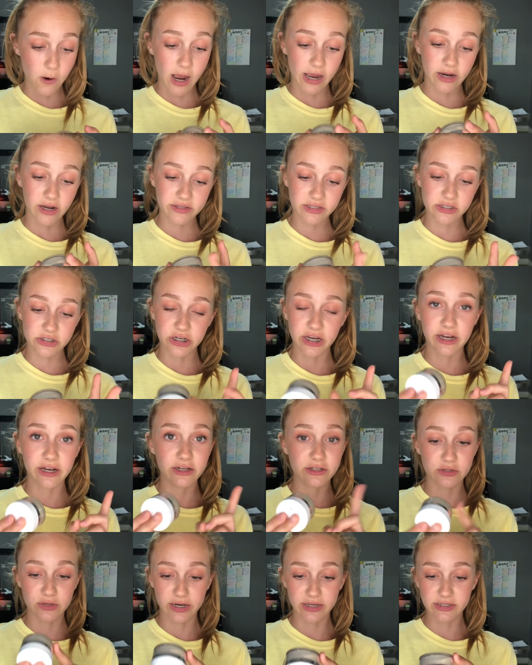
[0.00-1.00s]
I got the shade
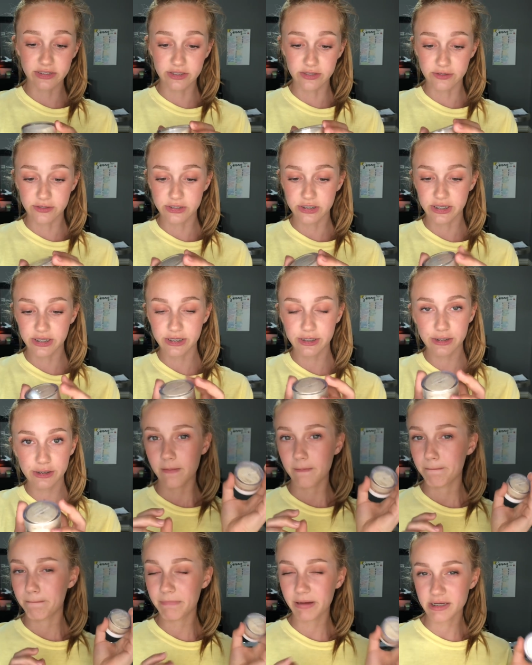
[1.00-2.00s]
Translucent
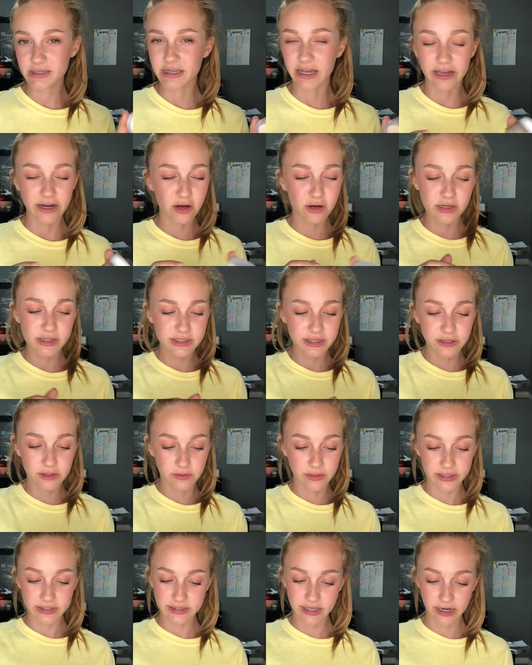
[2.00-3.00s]
because I honestly
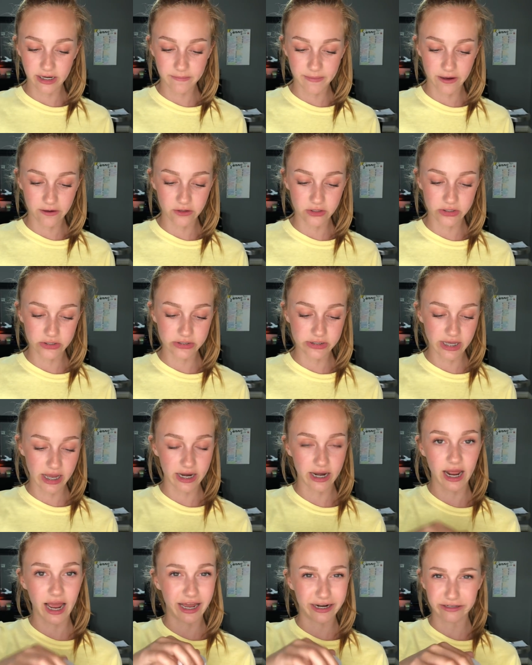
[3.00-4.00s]
don't like setting powders
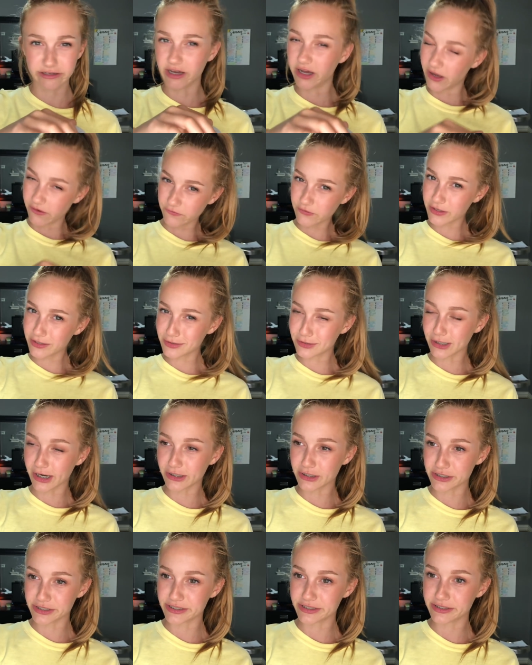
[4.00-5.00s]
that add coverage.
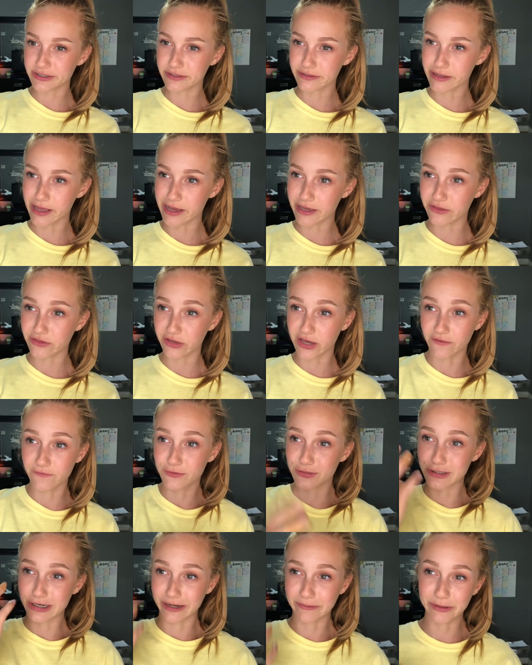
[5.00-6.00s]
I just like the
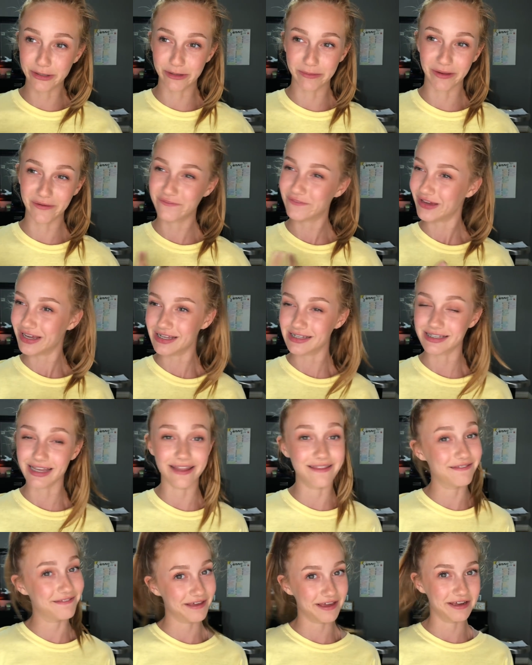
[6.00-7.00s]
coverage that I put on my face
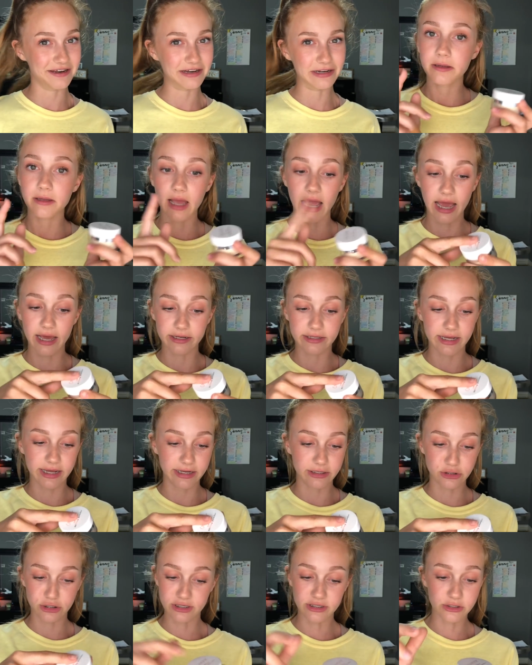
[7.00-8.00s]
and then add
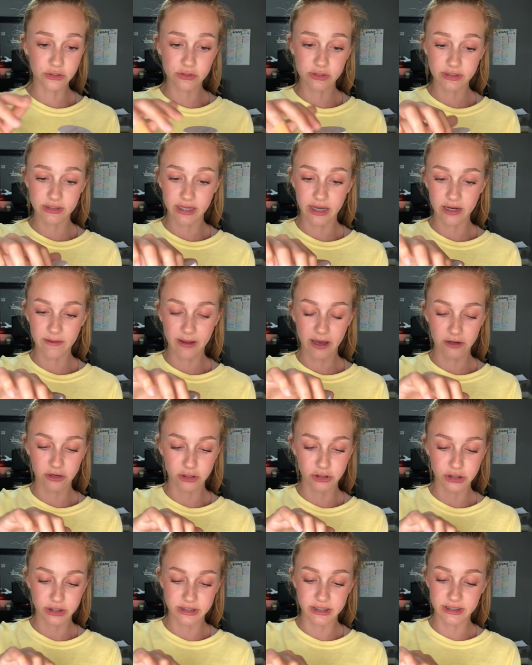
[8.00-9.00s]
a translucent setting
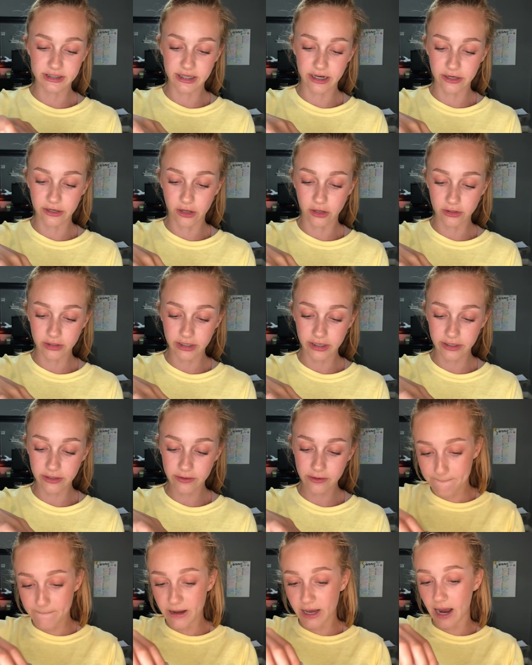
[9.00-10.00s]
powder just to set it all
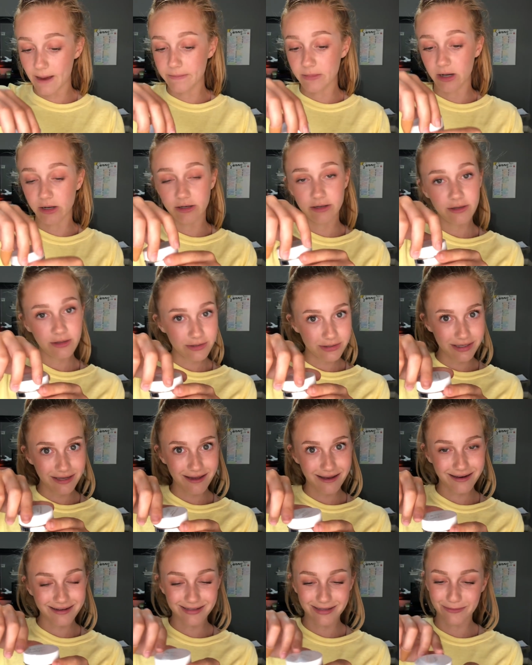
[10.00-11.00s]
in. But I'm not going to use it
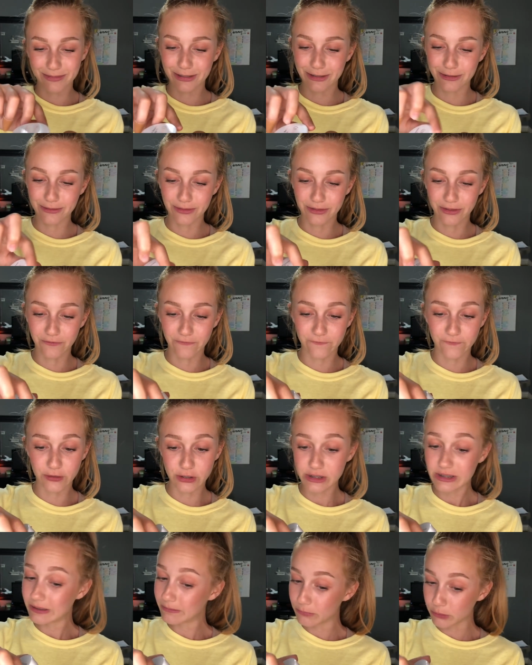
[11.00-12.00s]
yet because I'm going to do a little
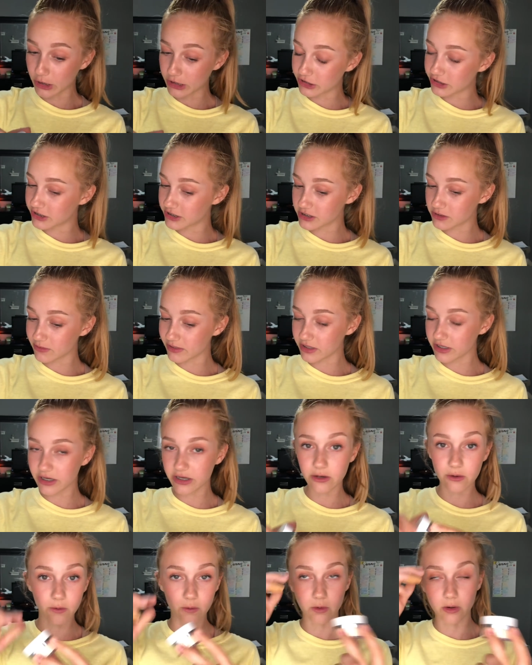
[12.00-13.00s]
first impressions with
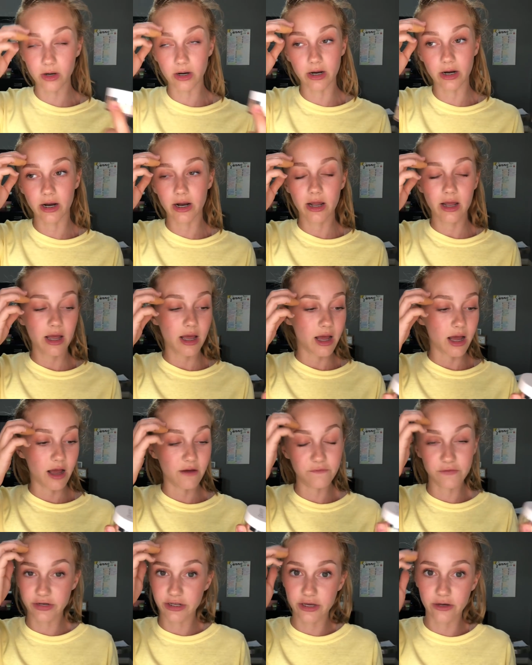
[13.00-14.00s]
it or
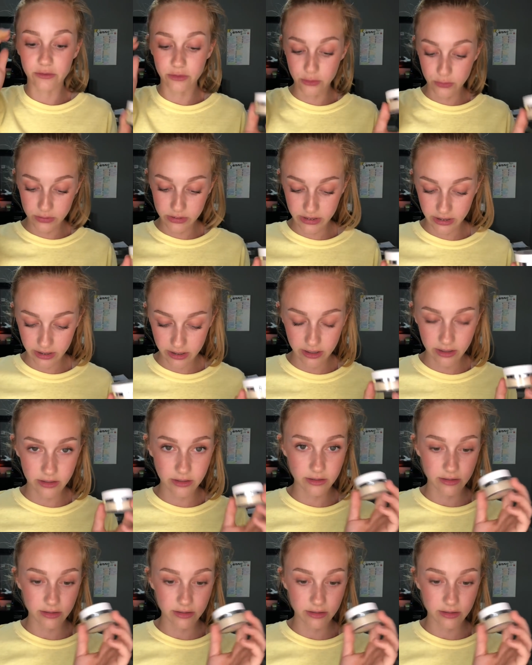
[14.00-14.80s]
a video using